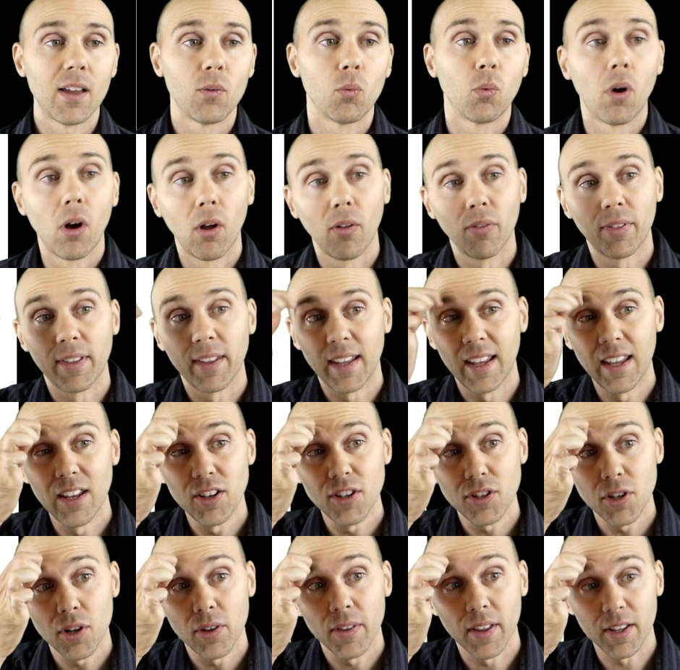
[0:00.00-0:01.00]
said, well,
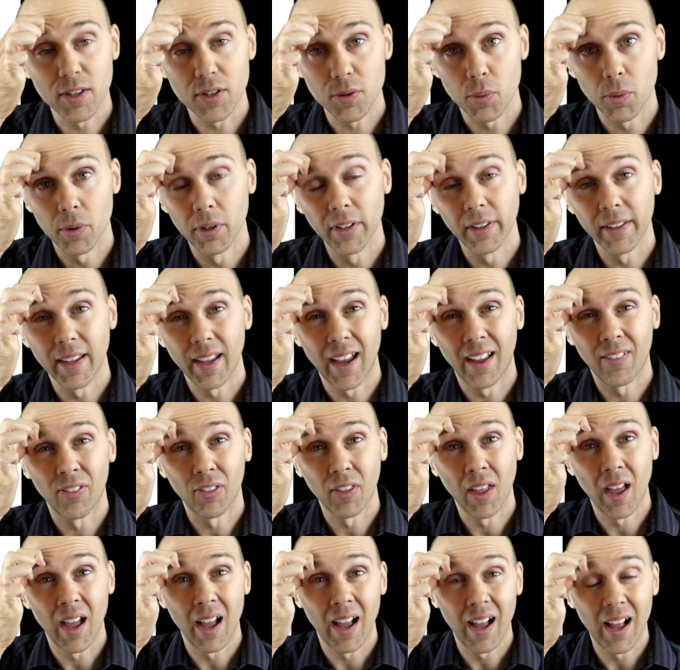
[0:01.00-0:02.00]
the issue that's really
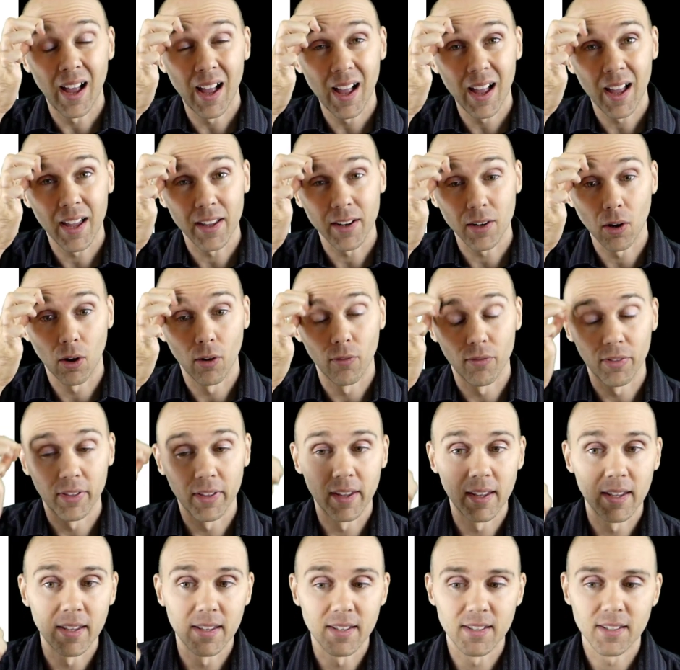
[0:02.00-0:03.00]
at the heart of
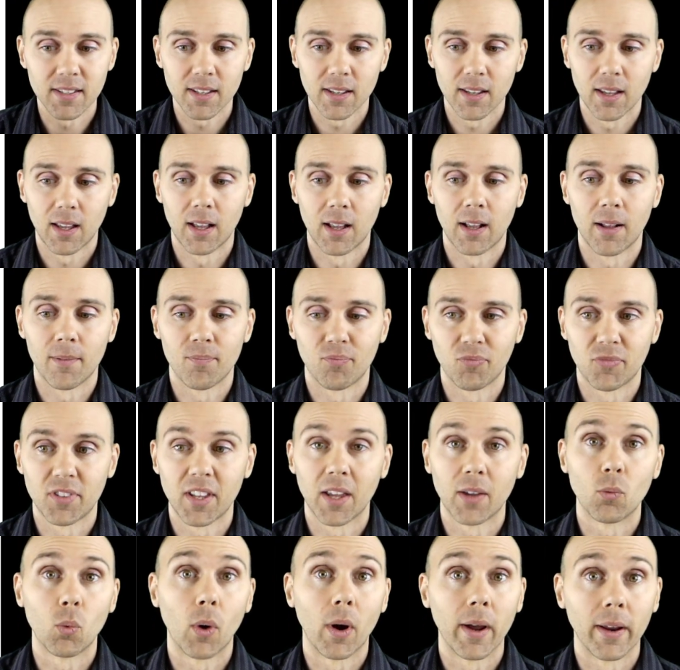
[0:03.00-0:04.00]
these
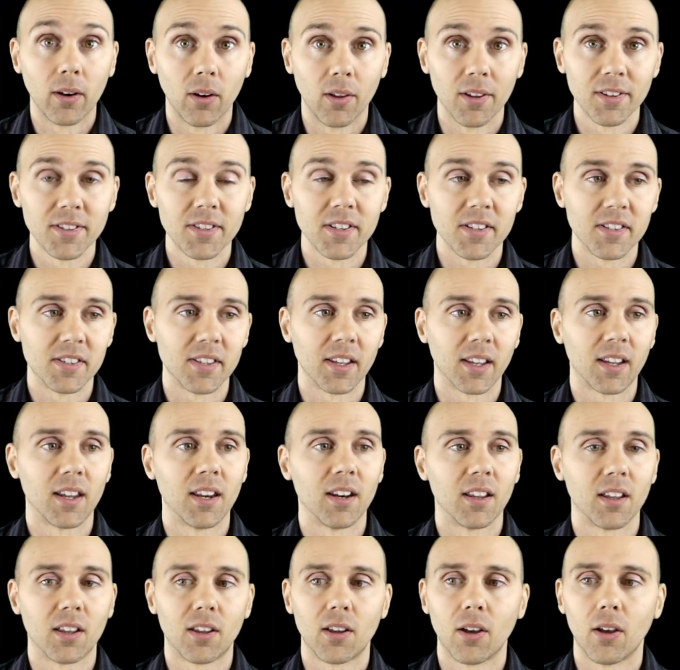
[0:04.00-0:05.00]
deadweight losses that
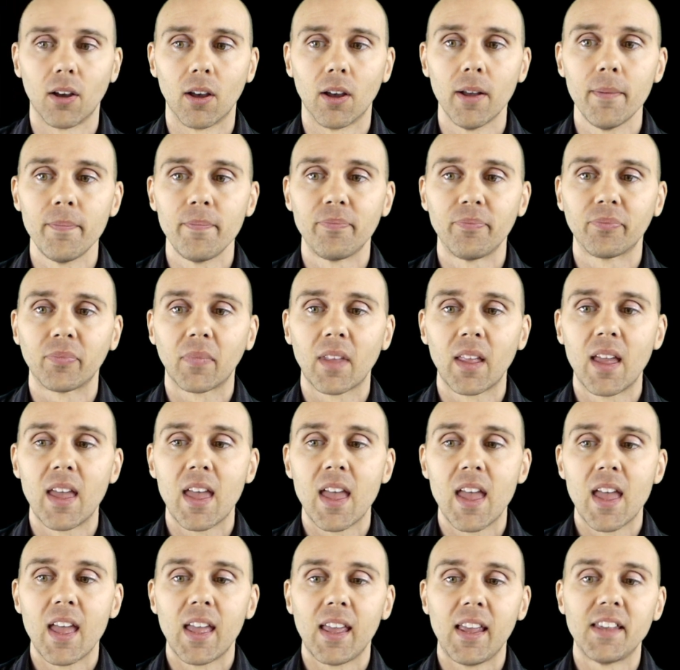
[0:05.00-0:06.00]
can occur
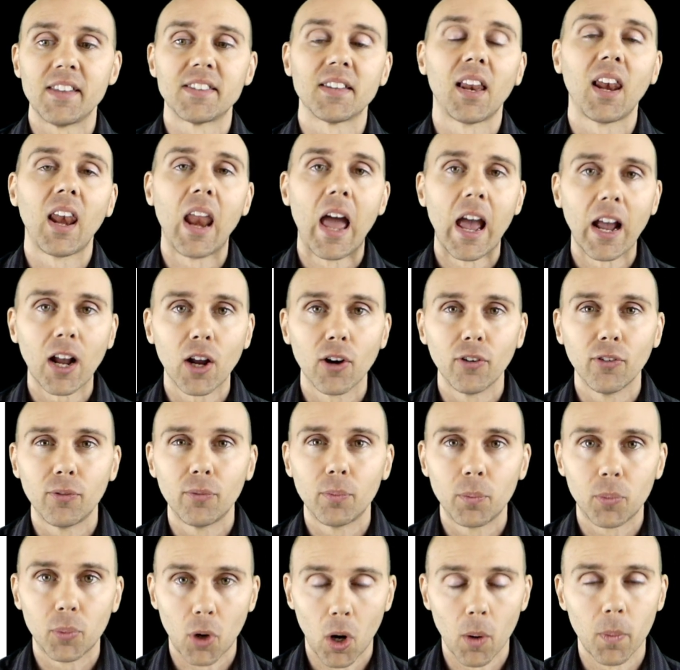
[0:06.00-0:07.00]
is a lack
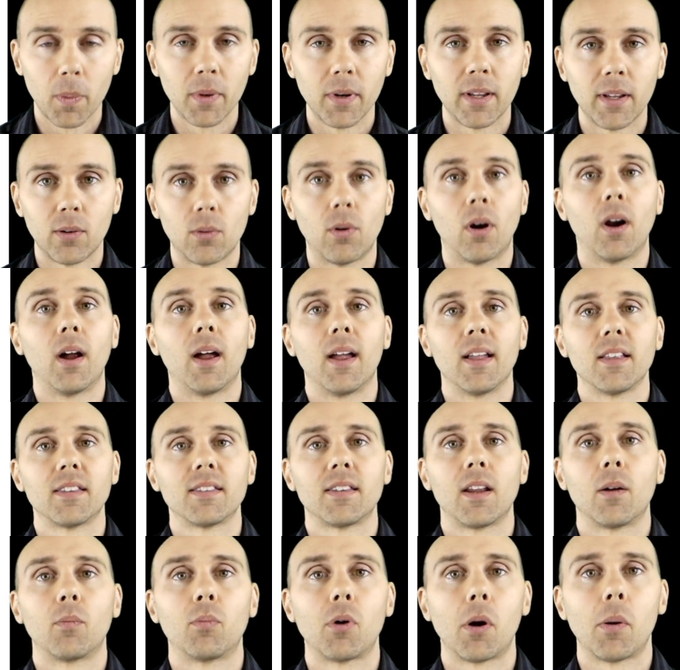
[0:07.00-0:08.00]
of property
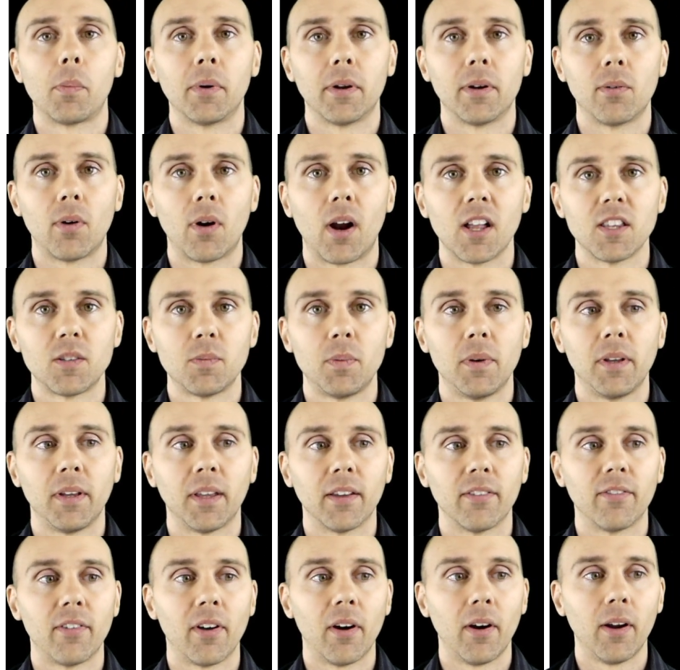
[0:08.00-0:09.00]
rights. Now, property rights
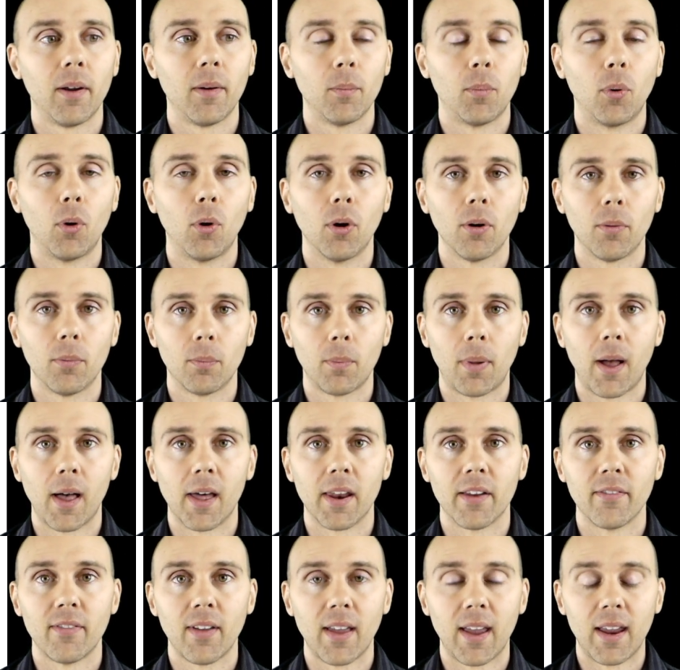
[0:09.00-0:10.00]
being a very important
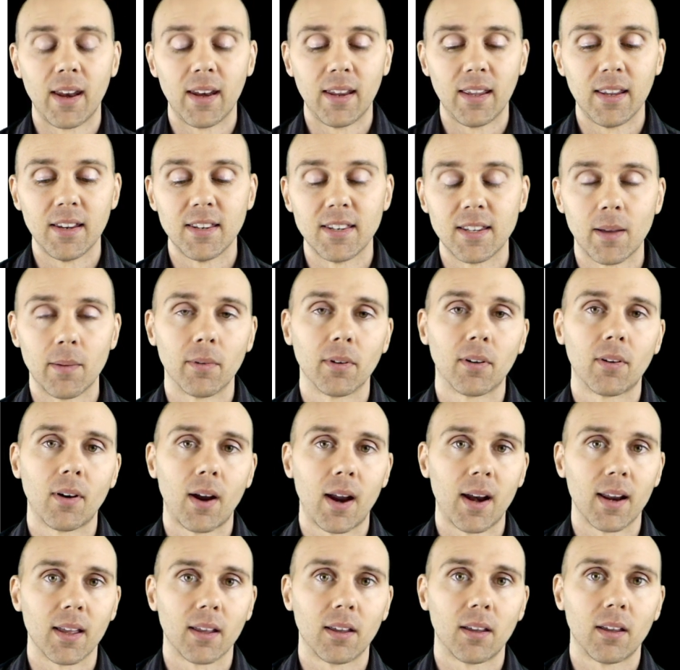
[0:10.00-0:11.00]
part of any
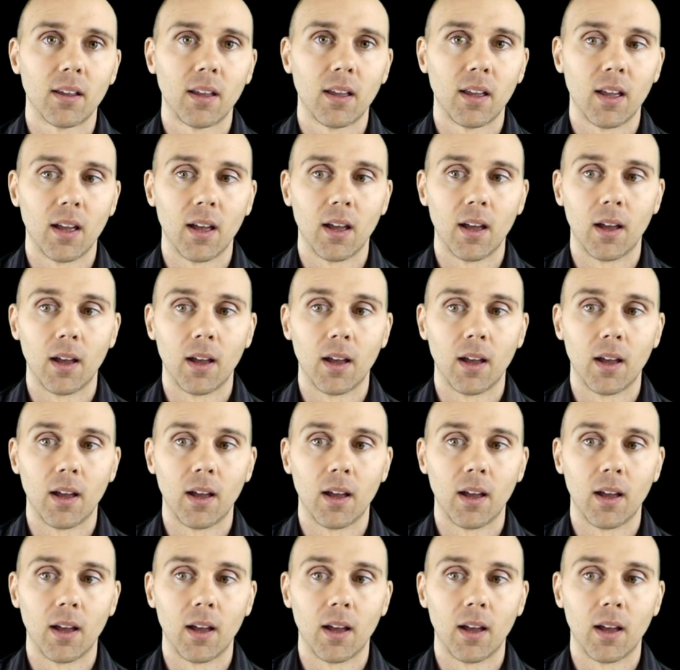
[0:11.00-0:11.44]
democratic